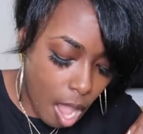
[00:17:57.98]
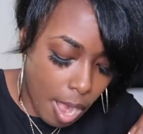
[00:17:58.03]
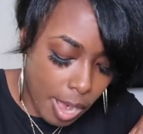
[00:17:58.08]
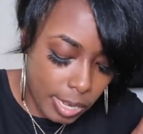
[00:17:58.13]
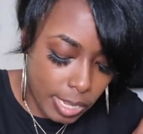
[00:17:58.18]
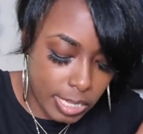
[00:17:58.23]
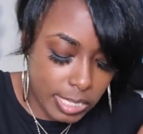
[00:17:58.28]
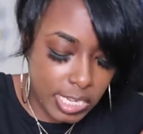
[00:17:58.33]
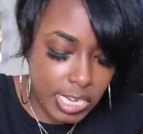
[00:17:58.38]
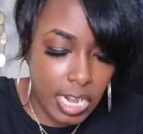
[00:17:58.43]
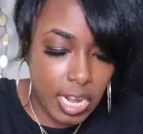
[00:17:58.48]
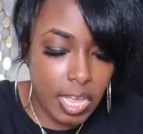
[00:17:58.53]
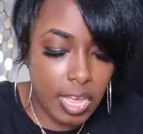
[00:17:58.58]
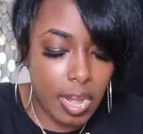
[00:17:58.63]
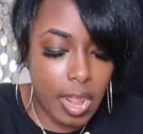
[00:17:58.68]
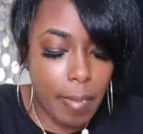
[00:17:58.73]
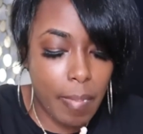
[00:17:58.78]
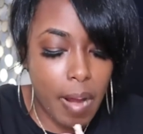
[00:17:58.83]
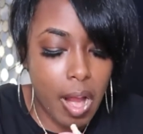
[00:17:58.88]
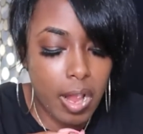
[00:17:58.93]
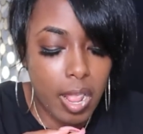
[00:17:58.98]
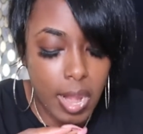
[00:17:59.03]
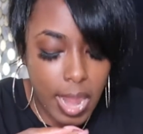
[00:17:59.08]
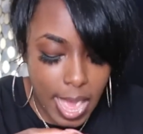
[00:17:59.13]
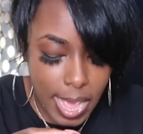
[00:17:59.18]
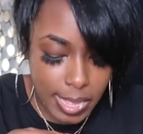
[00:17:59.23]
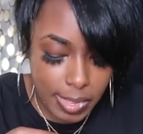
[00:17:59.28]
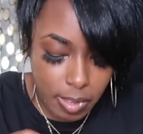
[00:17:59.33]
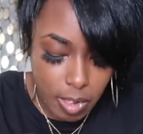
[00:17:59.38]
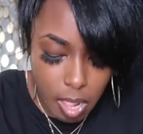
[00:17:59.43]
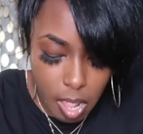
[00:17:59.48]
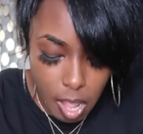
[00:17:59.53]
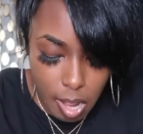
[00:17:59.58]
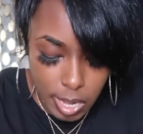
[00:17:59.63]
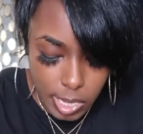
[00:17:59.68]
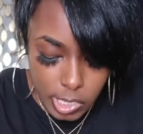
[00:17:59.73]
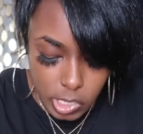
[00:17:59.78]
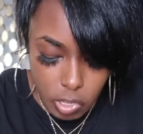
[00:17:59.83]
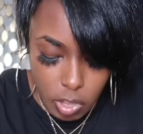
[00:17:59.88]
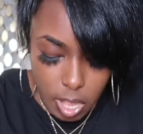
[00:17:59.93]
a tenant of that parking lot
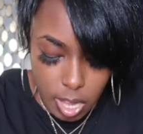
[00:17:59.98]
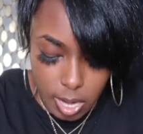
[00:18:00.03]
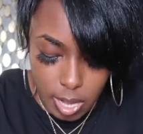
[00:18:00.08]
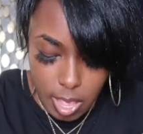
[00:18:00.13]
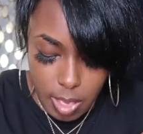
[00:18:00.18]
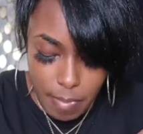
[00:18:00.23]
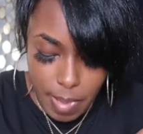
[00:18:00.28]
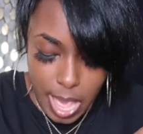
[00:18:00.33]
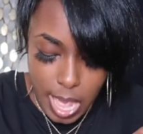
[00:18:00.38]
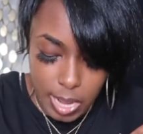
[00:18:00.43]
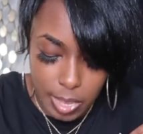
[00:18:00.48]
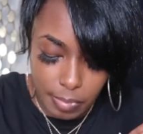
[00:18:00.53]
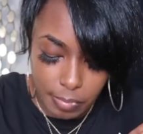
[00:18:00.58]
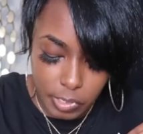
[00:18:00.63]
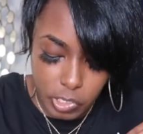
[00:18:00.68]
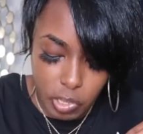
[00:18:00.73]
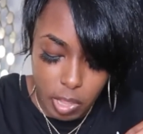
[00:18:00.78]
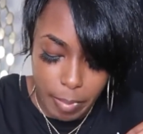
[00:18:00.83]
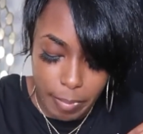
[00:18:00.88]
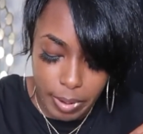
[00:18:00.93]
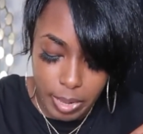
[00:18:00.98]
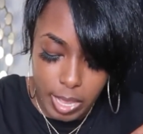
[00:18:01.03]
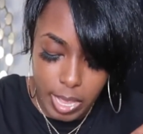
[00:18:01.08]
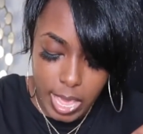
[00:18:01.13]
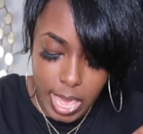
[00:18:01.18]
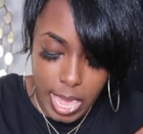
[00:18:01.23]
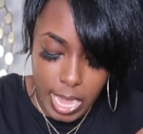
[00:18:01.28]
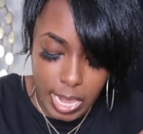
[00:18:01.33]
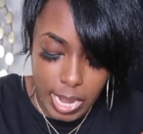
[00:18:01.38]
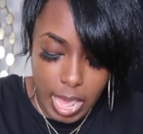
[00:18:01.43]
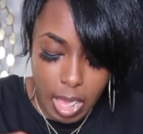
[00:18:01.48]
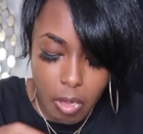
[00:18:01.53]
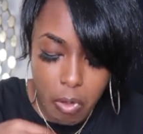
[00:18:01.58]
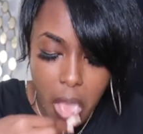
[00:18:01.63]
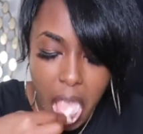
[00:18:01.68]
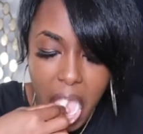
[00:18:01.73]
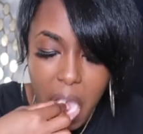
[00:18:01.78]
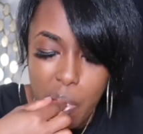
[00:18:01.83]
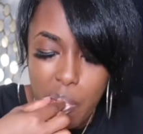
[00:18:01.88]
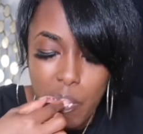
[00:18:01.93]
saw a dead body. Saw blood hanging
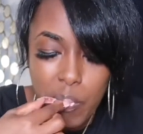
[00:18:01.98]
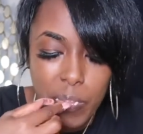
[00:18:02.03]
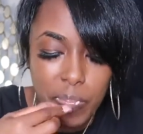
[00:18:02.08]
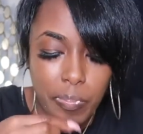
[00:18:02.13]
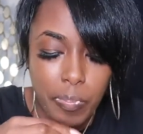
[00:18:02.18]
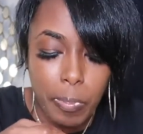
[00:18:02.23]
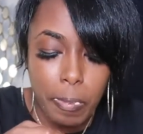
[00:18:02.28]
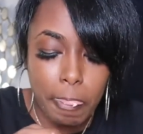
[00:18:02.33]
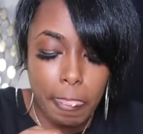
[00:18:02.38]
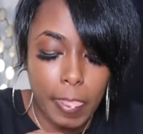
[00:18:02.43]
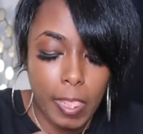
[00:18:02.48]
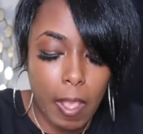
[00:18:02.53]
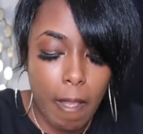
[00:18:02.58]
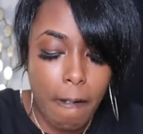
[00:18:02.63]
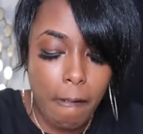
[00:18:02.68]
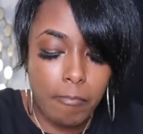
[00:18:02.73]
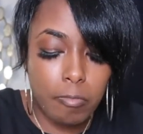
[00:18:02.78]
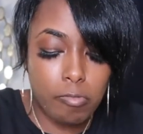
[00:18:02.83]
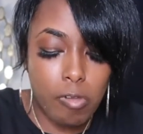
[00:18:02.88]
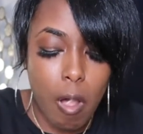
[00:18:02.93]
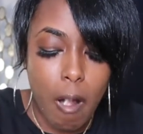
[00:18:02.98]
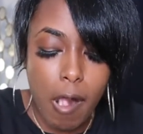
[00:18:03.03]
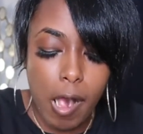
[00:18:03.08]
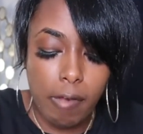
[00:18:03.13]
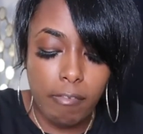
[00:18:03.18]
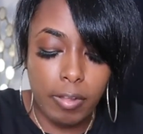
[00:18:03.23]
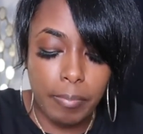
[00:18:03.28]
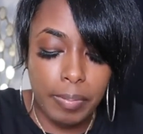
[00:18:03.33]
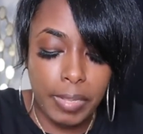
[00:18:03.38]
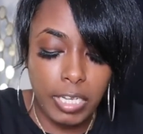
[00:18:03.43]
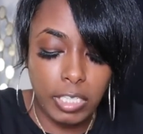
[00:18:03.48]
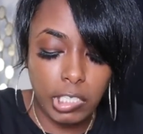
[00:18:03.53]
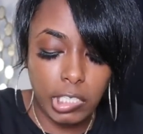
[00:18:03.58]
out of a pink